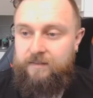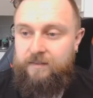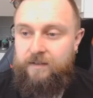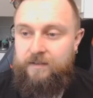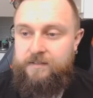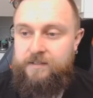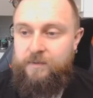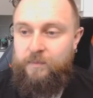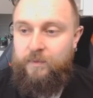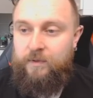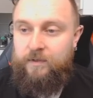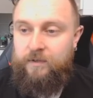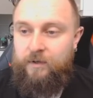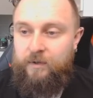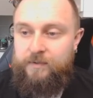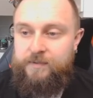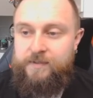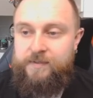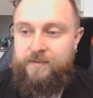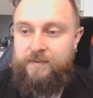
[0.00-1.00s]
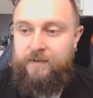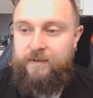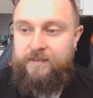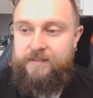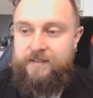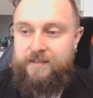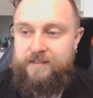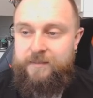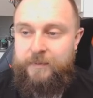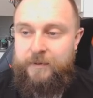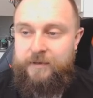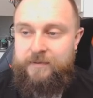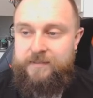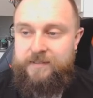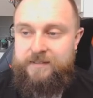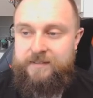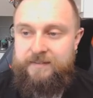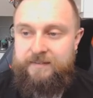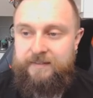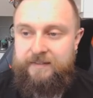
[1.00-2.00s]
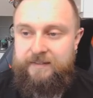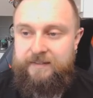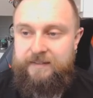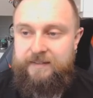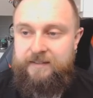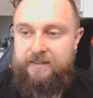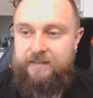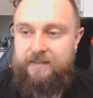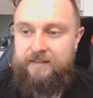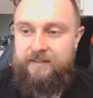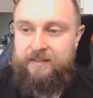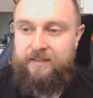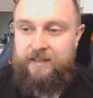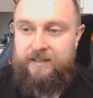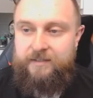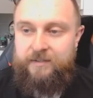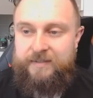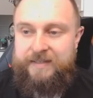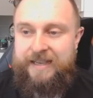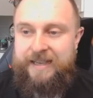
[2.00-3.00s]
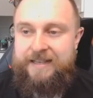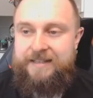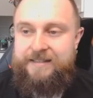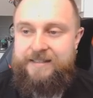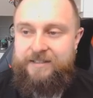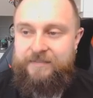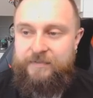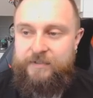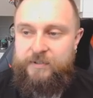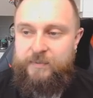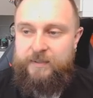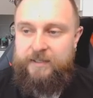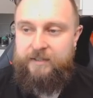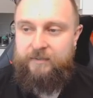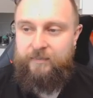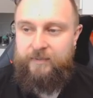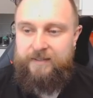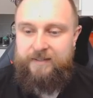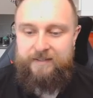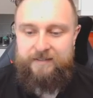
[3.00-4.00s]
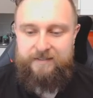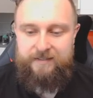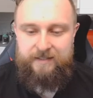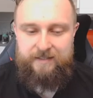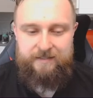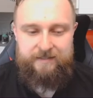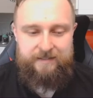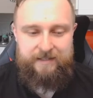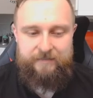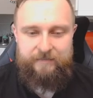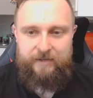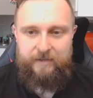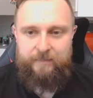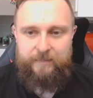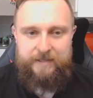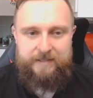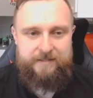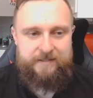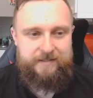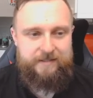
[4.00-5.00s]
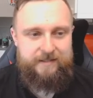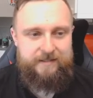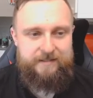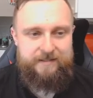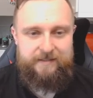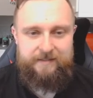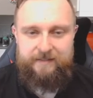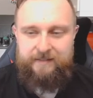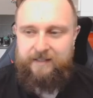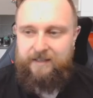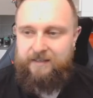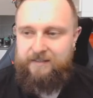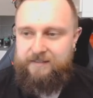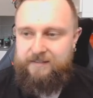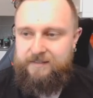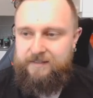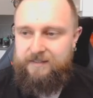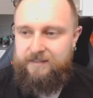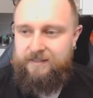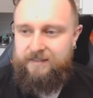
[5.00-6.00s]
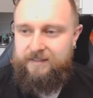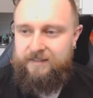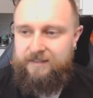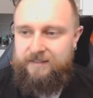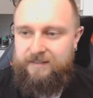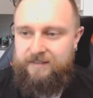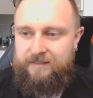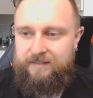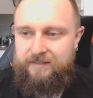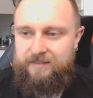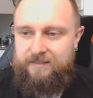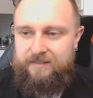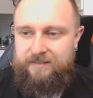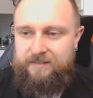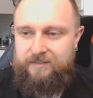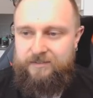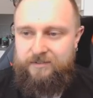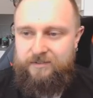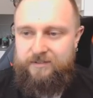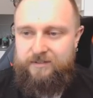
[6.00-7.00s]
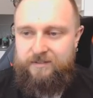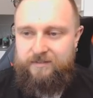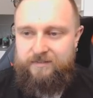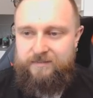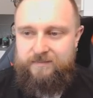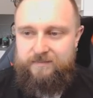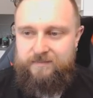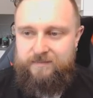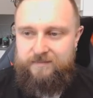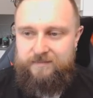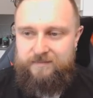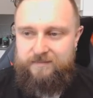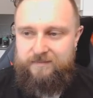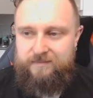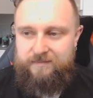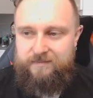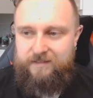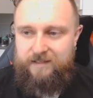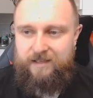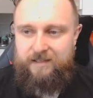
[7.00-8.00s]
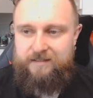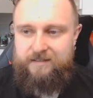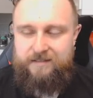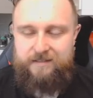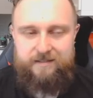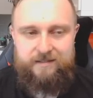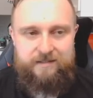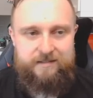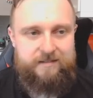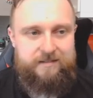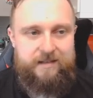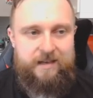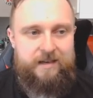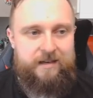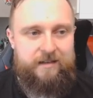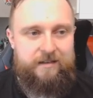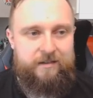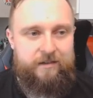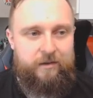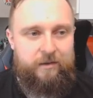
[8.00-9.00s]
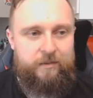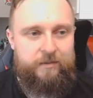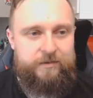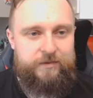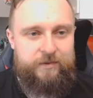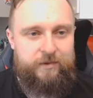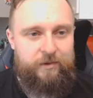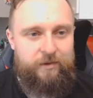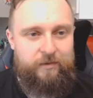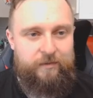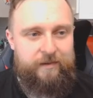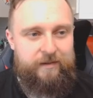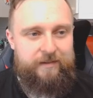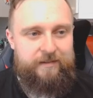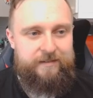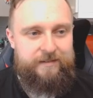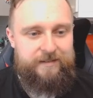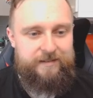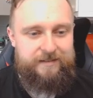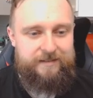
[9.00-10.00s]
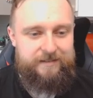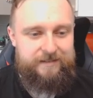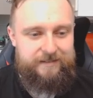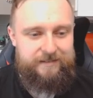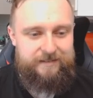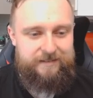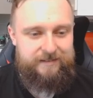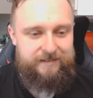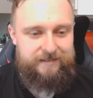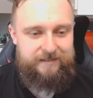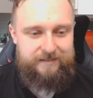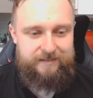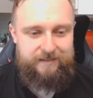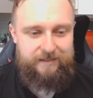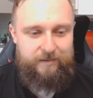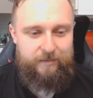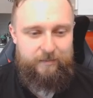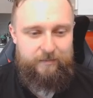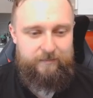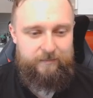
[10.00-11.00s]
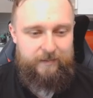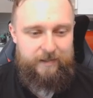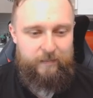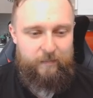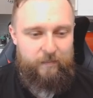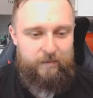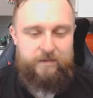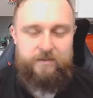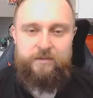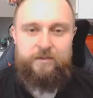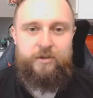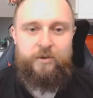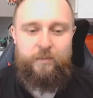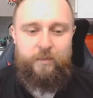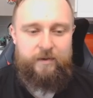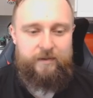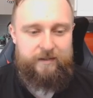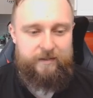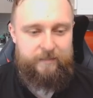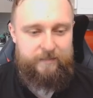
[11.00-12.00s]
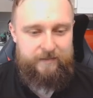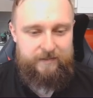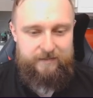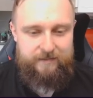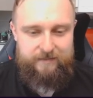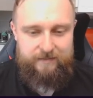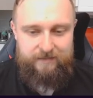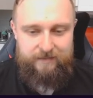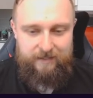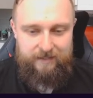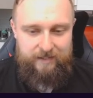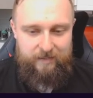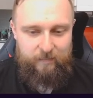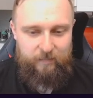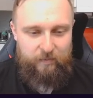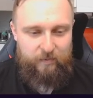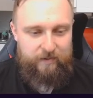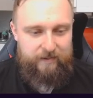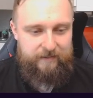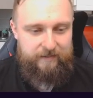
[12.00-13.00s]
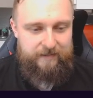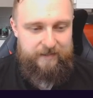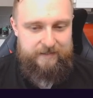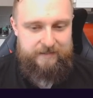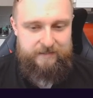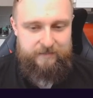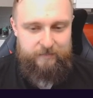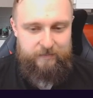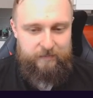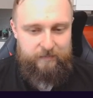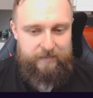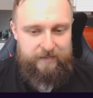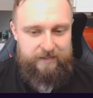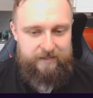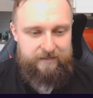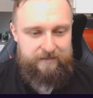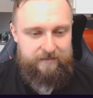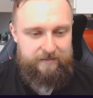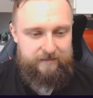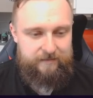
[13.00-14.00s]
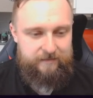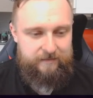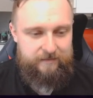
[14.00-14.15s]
31 goals in 36 appearances in the league. He's on 18 for 23 this season, having a better season than last. He's just an insane goal scorer. So why wouldn't you want him? And they brought in Neto already.